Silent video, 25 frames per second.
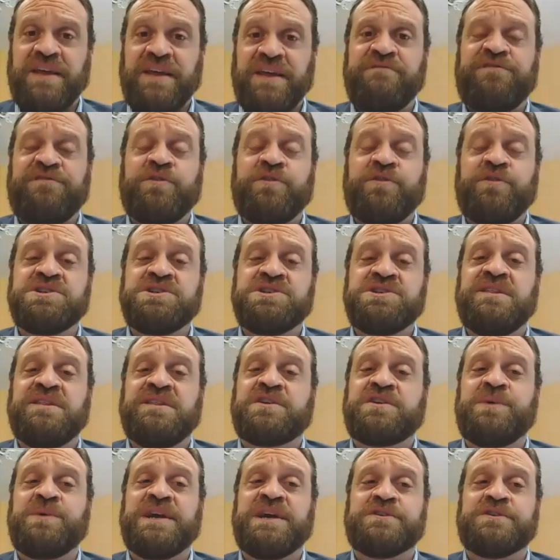the
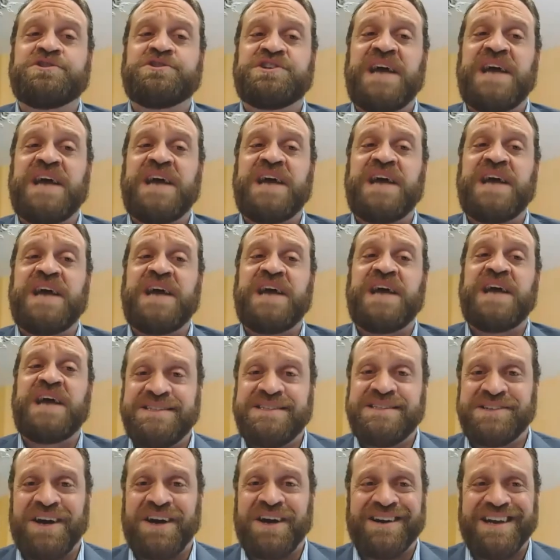Krieger Schechter
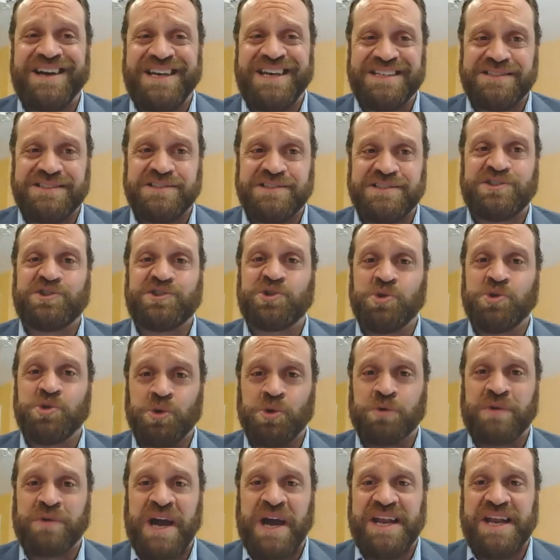kids are in
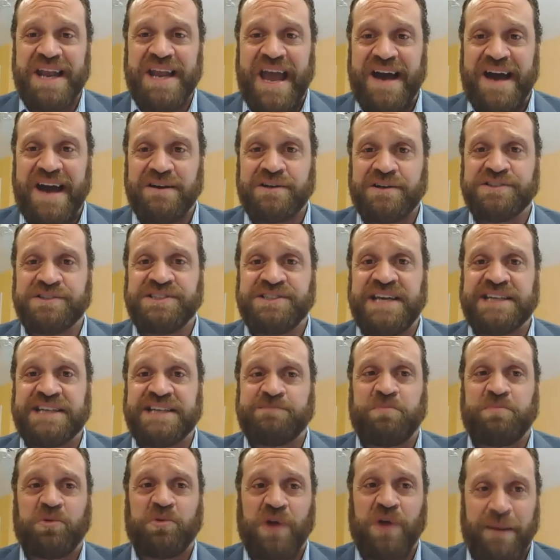school right now, because
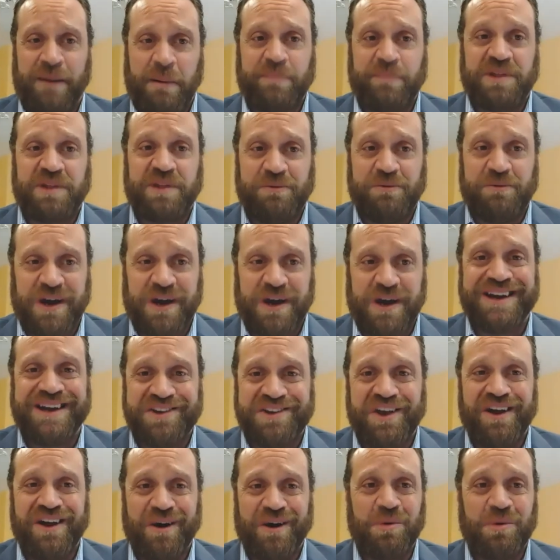that's probably where
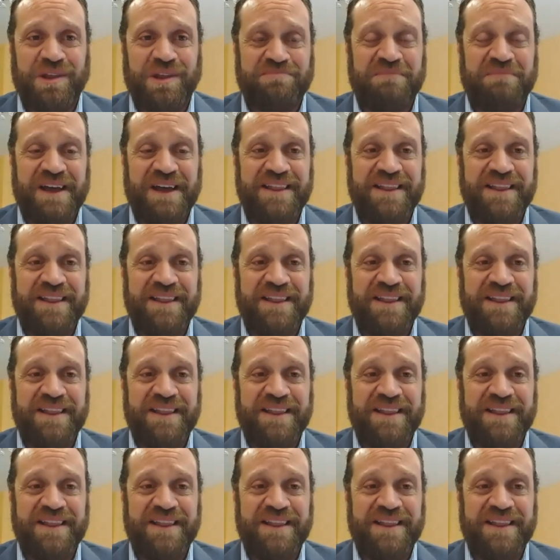I'd go with my